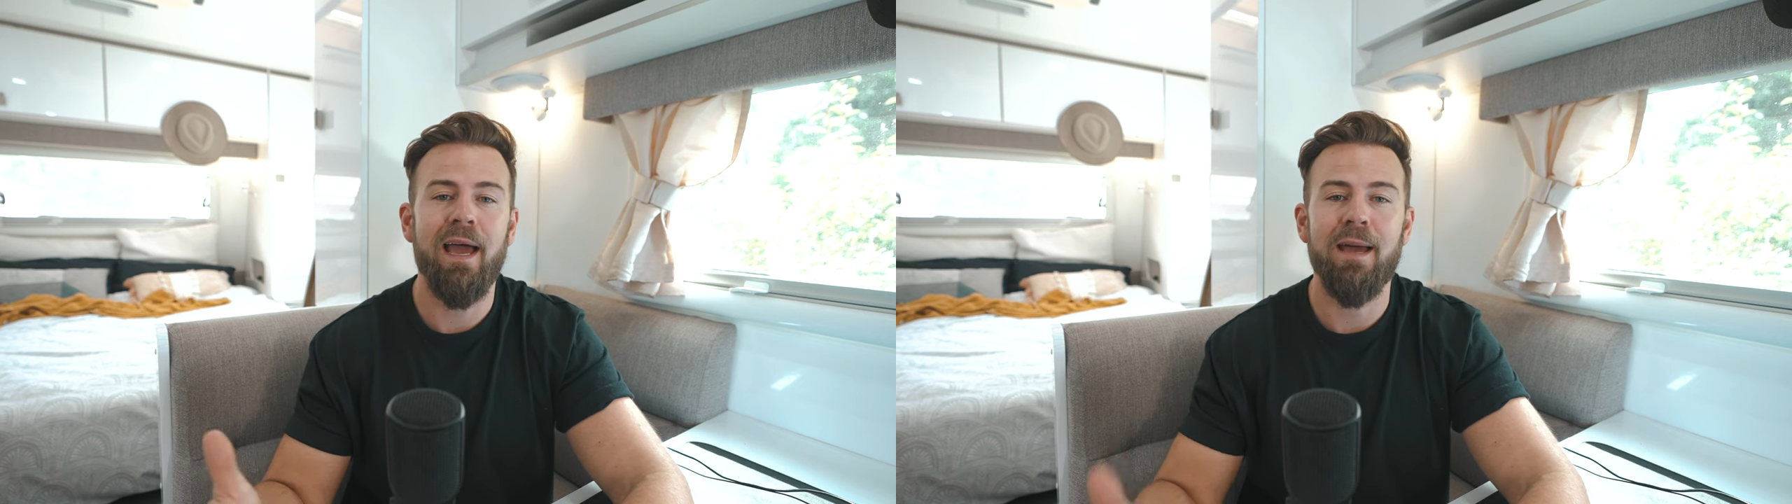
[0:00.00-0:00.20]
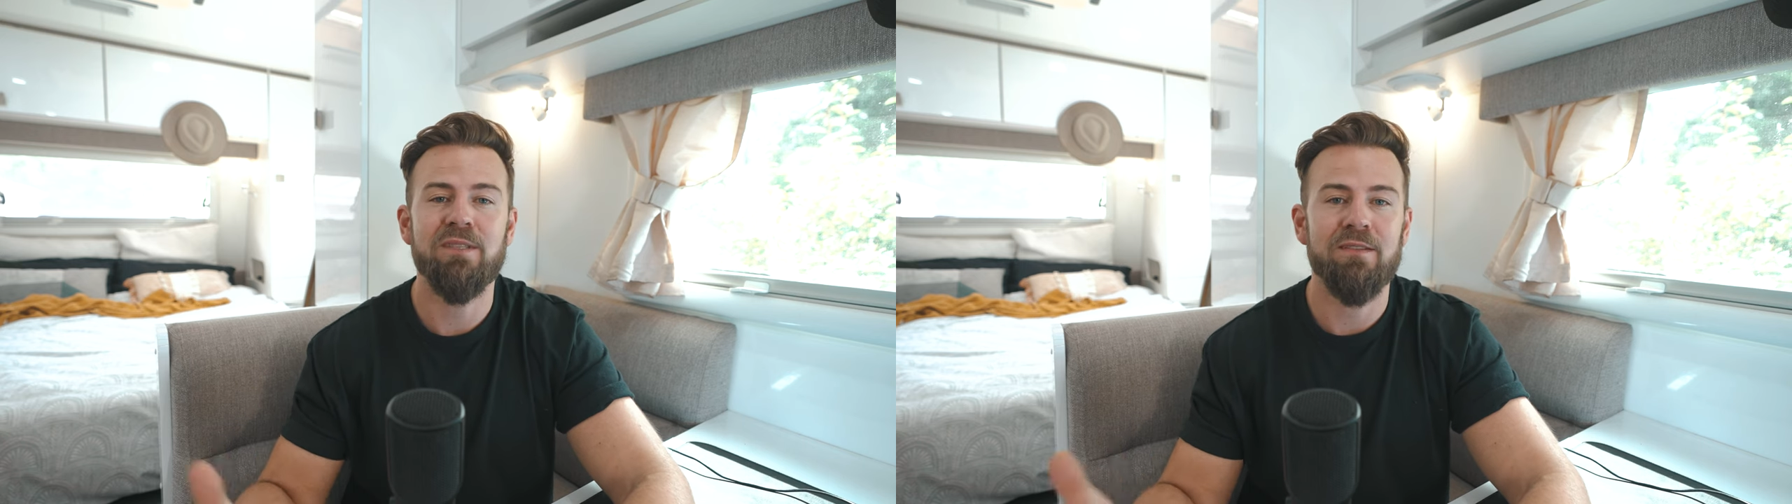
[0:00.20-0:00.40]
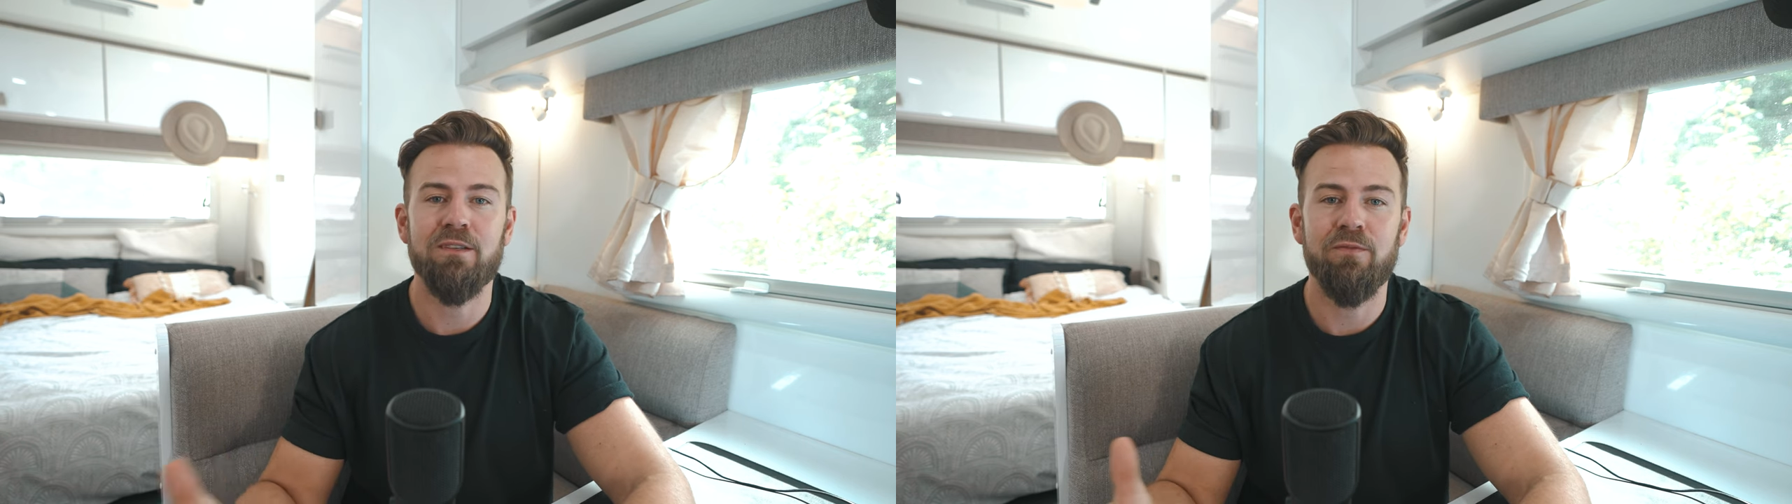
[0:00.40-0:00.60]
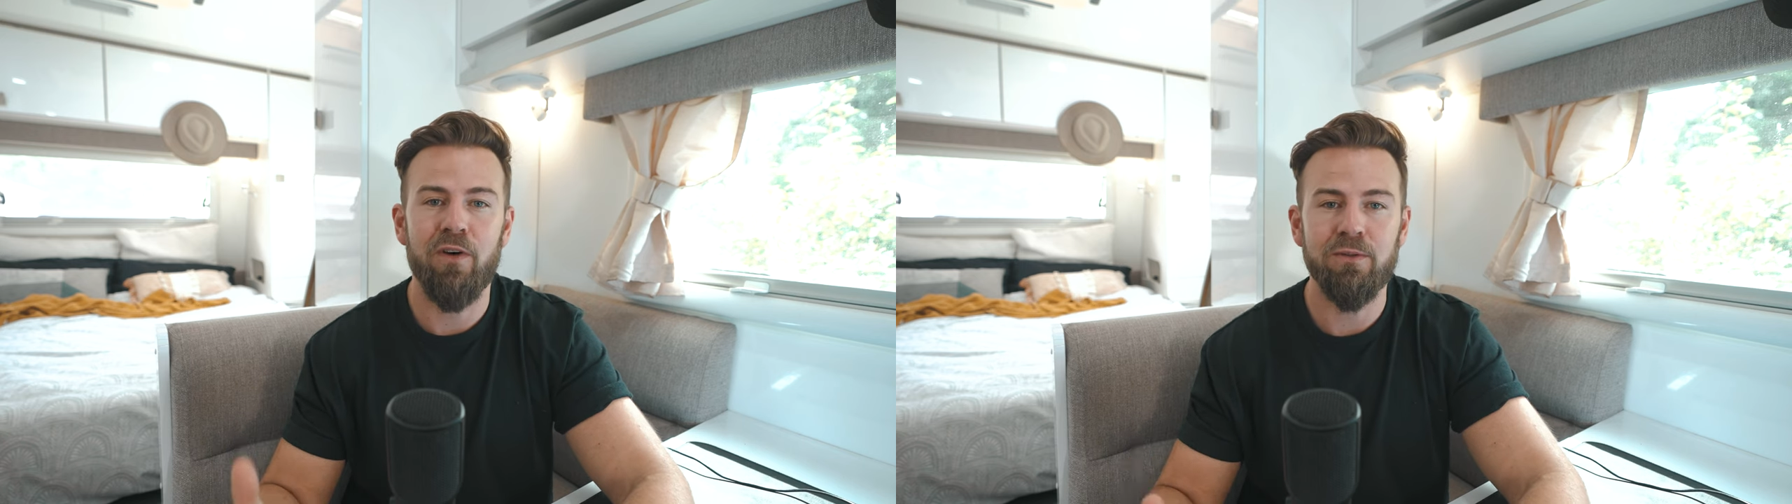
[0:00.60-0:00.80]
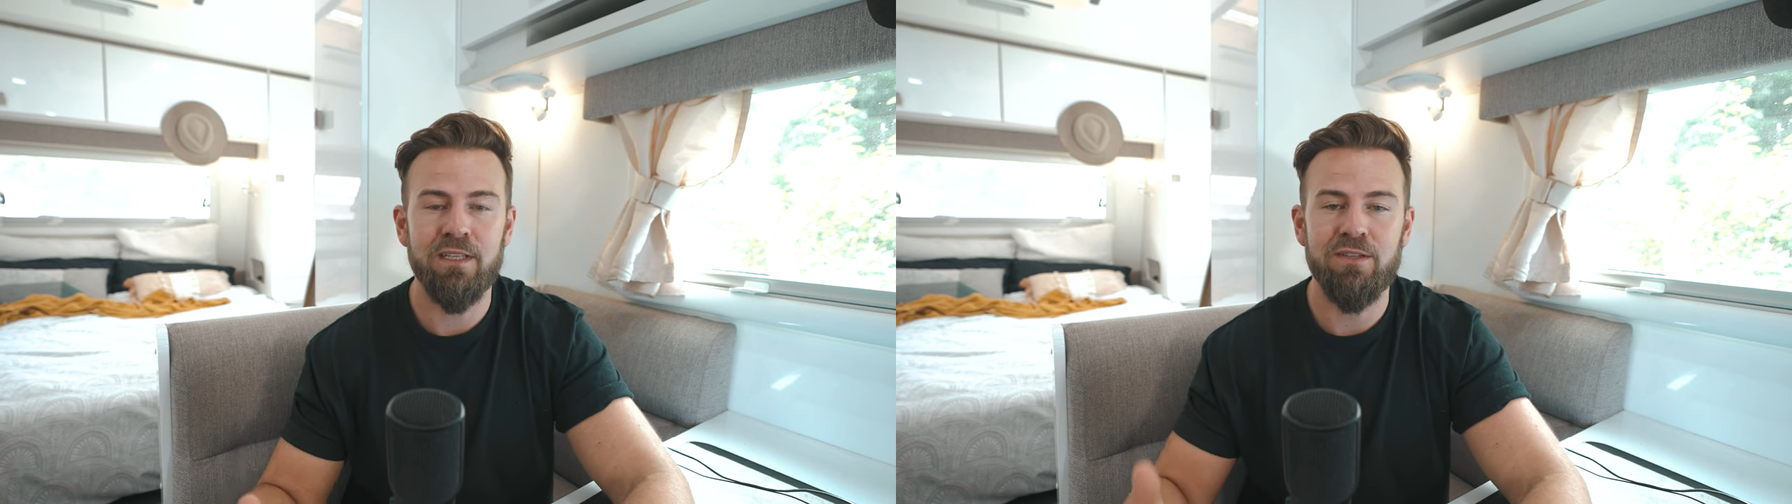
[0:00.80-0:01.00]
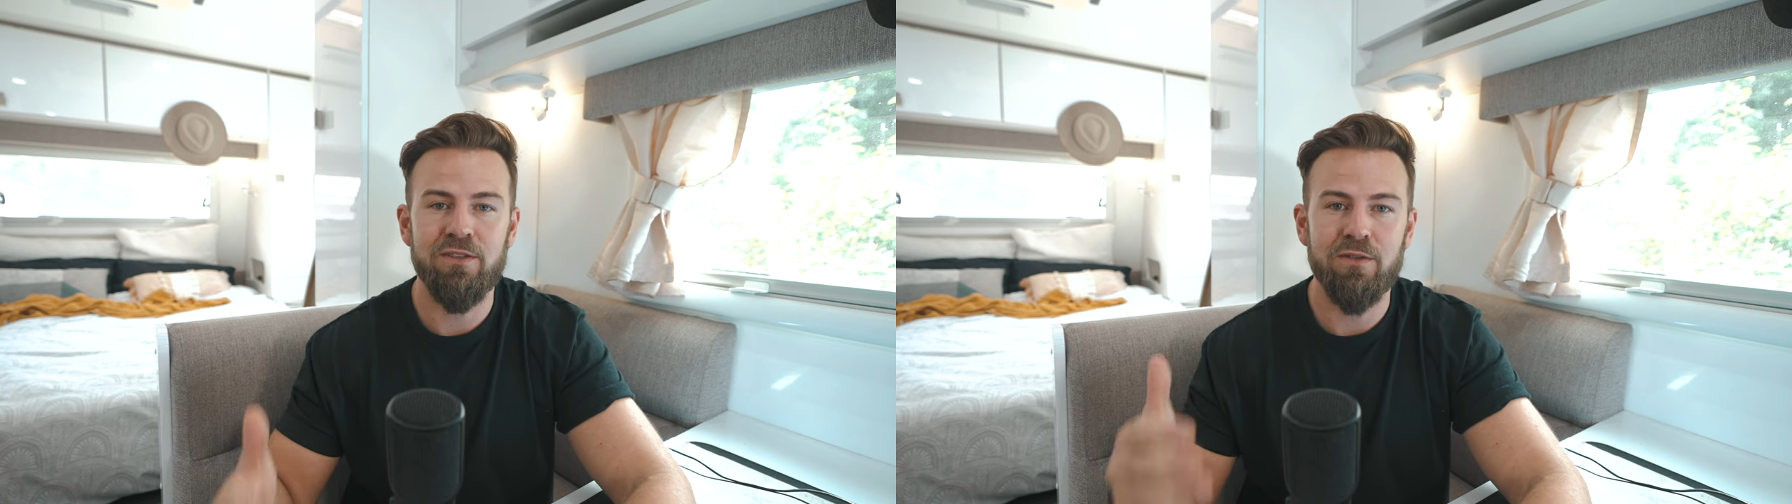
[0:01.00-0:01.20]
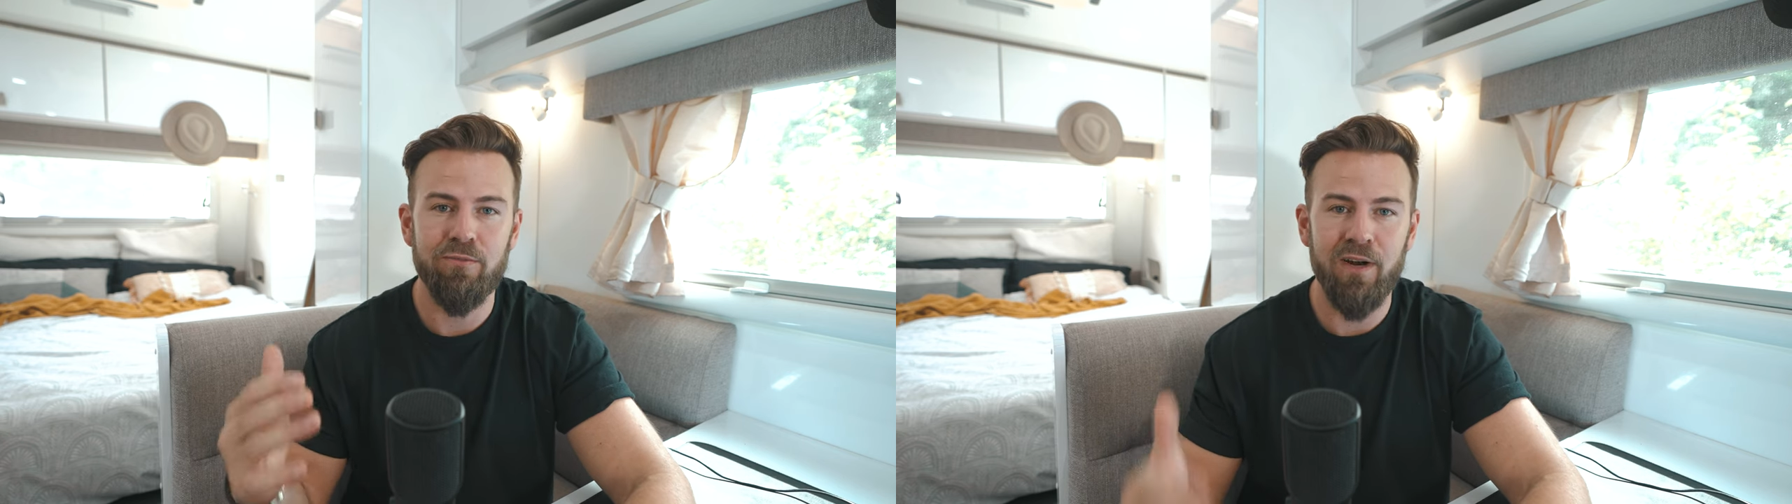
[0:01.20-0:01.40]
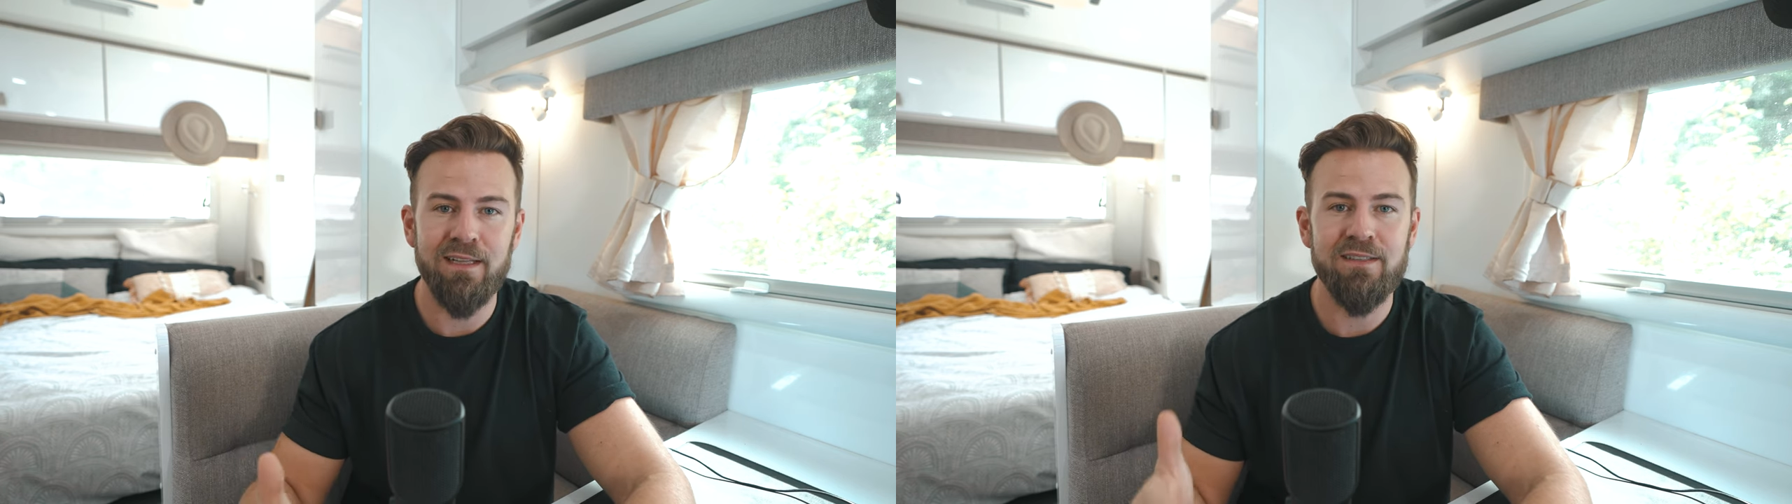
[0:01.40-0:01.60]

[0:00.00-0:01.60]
amps at this voltage to run